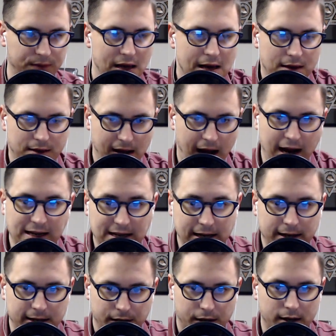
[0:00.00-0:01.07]
The
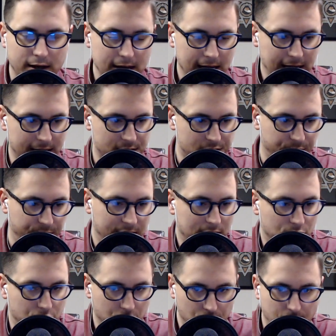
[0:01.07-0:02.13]
idea here is that we
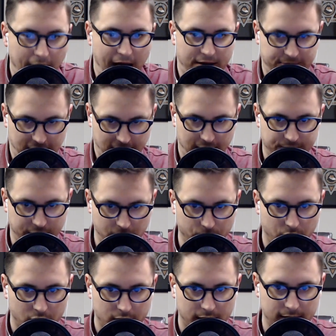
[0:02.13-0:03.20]
do have a living
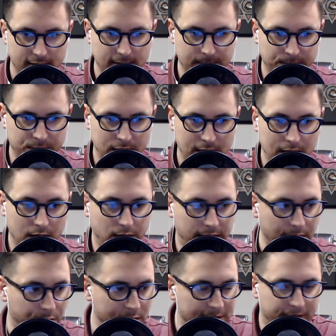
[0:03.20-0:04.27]
word.
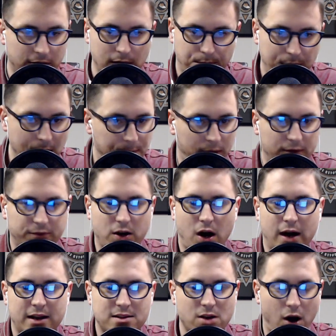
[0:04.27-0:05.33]
That we've the people of
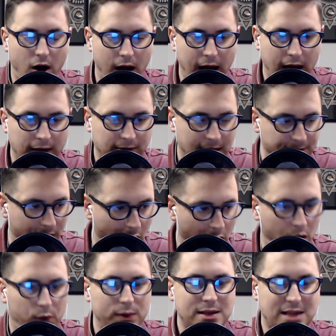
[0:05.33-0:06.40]
God is they've
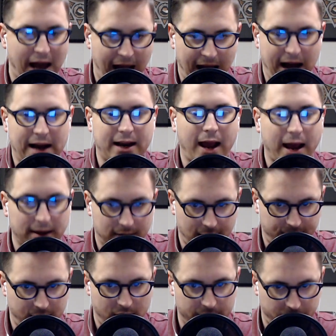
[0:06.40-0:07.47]
always had a
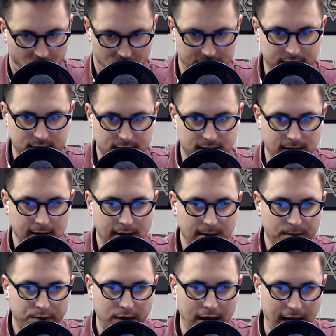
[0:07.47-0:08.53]
living voice
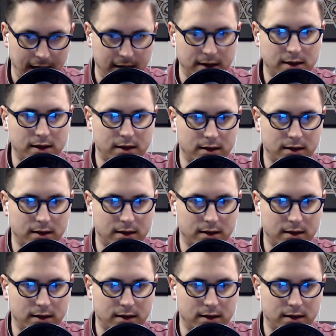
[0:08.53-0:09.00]
in